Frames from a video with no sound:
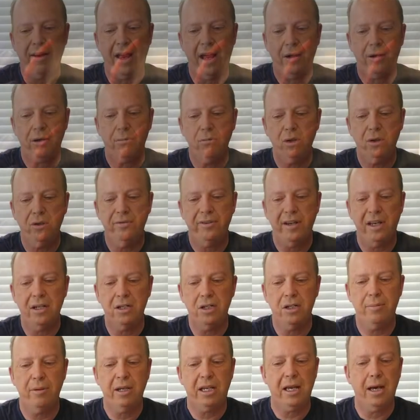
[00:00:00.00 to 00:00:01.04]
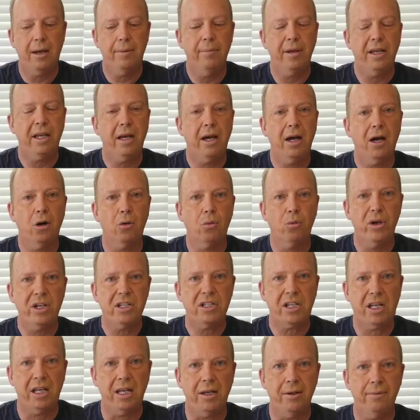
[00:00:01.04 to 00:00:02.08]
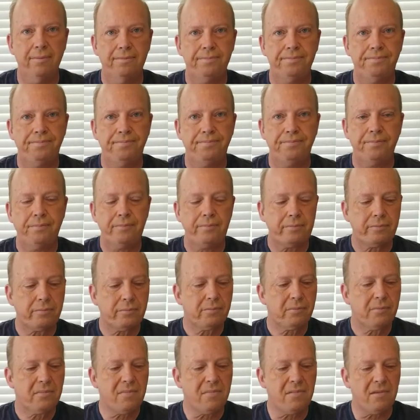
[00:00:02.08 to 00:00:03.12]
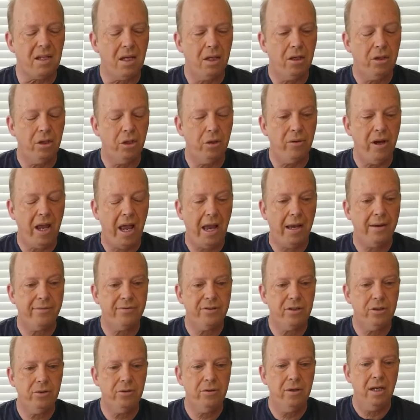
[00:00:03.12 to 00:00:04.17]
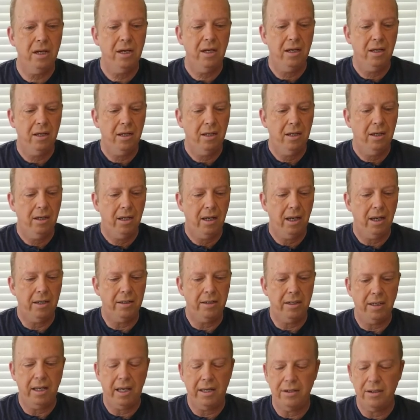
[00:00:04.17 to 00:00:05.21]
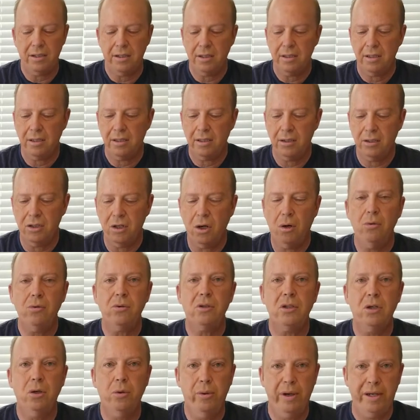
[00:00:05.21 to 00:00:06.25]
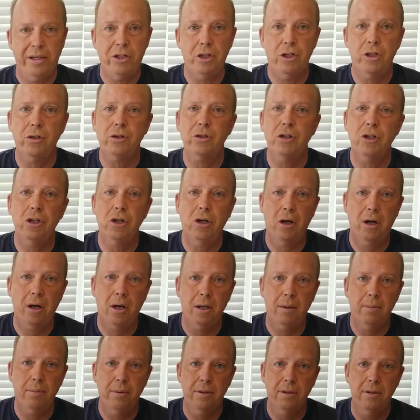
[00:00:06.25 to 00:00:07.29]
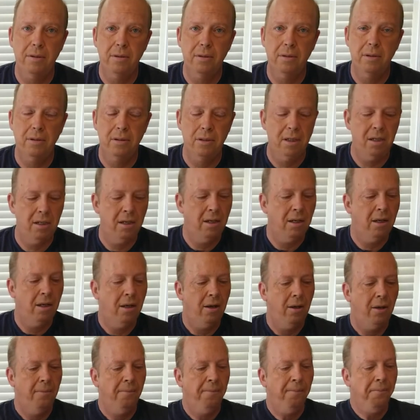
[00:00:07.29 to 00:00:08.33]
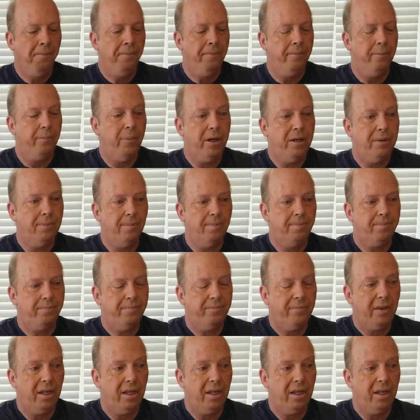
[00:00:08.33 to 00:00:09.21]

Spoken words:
how to move into becoming a risky. You have to, and don't quit your job, but